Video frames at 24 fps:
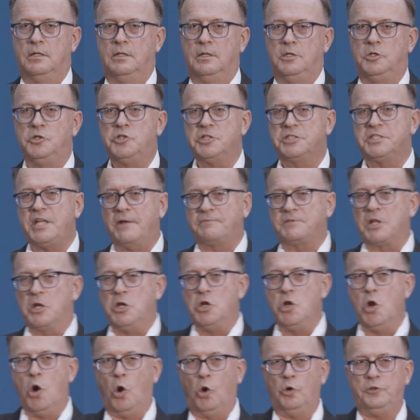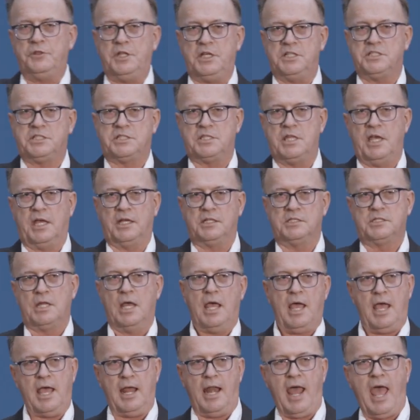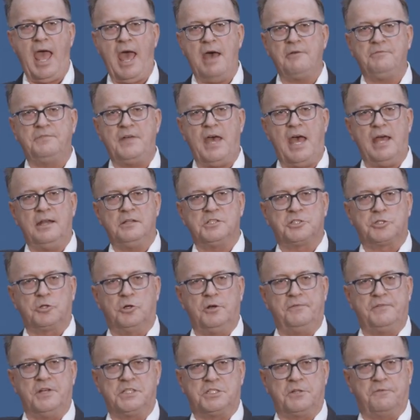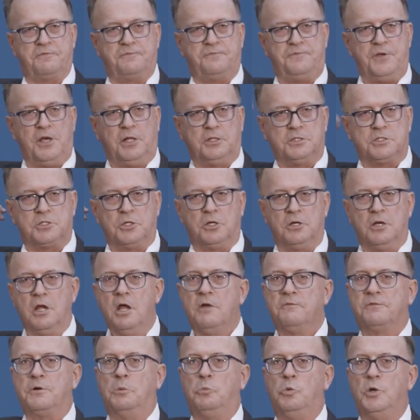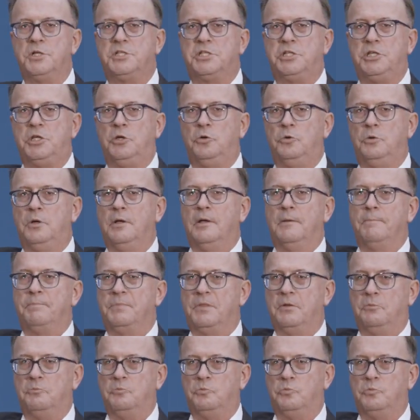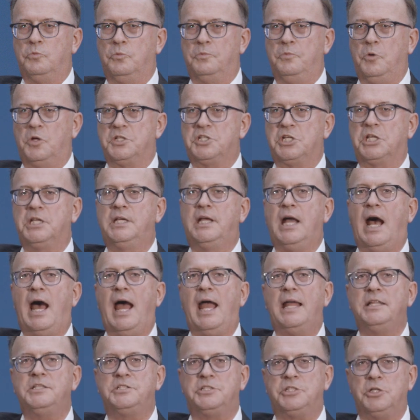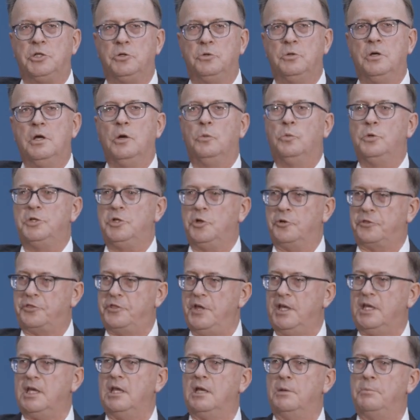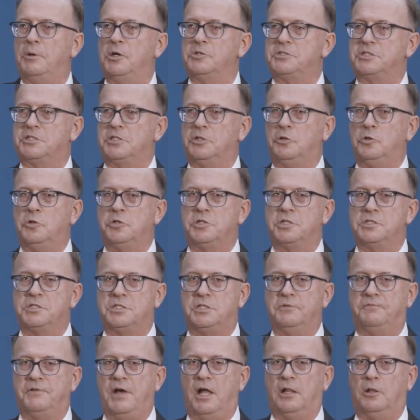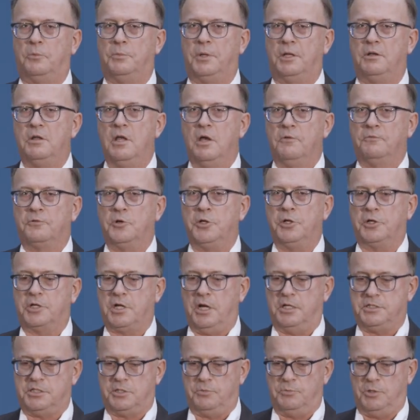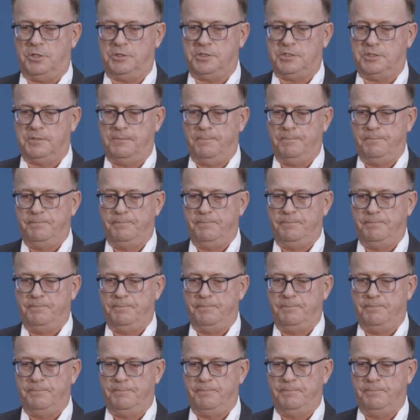You just have to know these things and have that sort of as a filter from which guides you when you're thinking about solutions development for your customers.